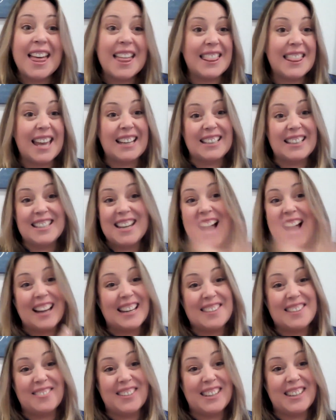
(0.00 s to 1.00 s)
like I
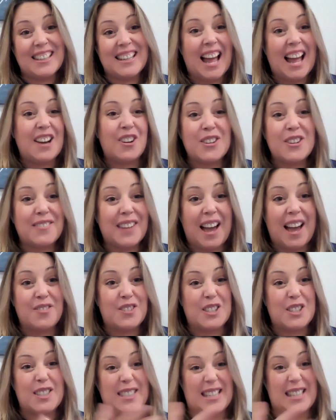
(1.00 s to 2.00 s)
don't even have
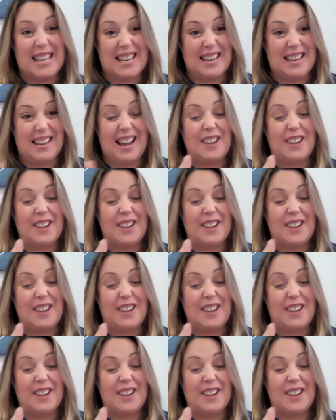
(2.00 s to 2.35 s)
to see it.